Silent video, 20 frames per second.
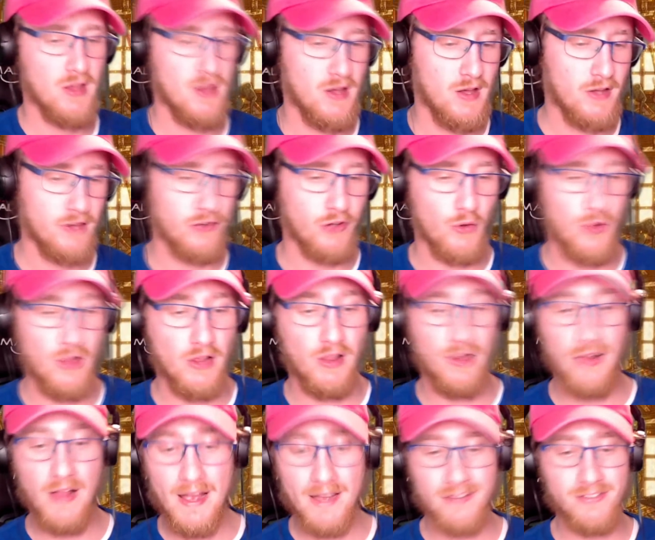So, and then the
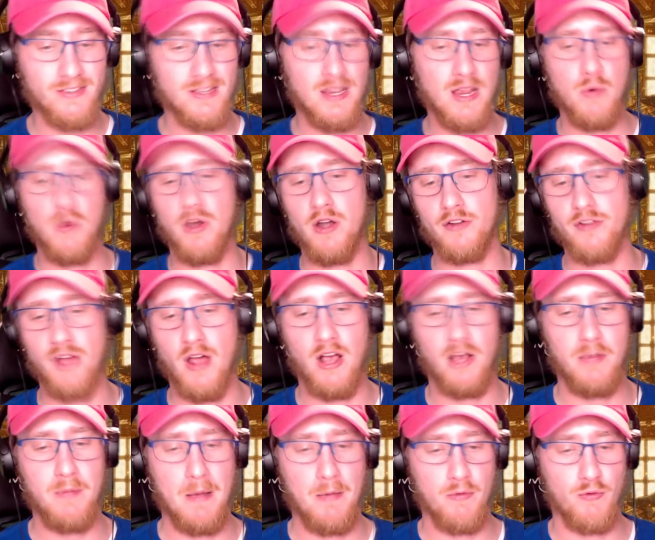last thing I want to
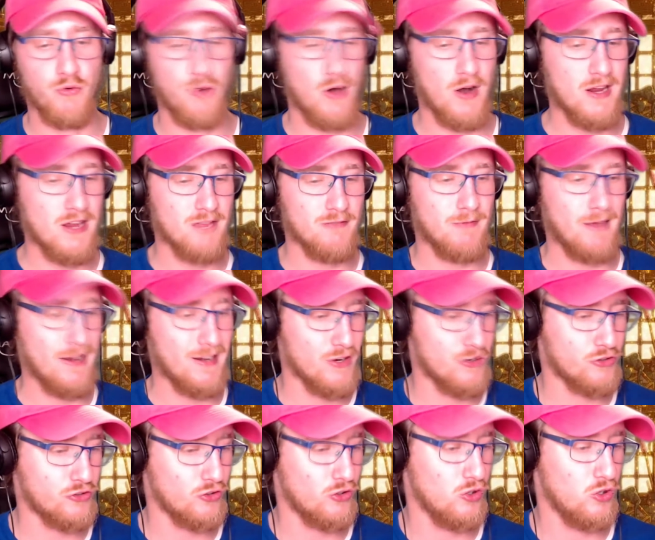talk about before I give my
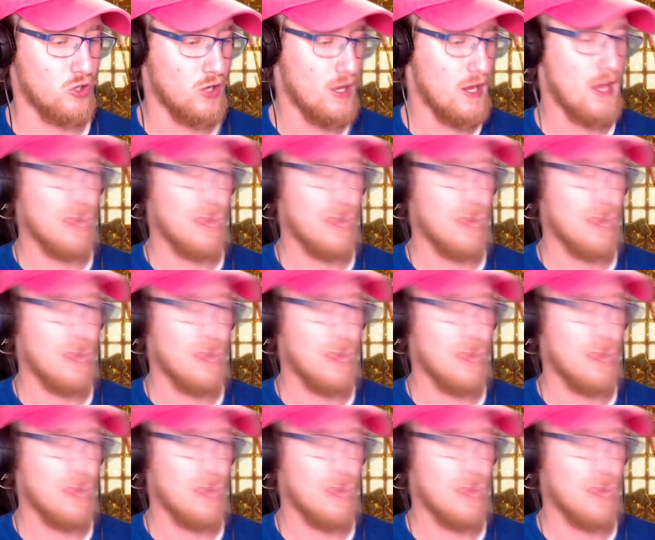initial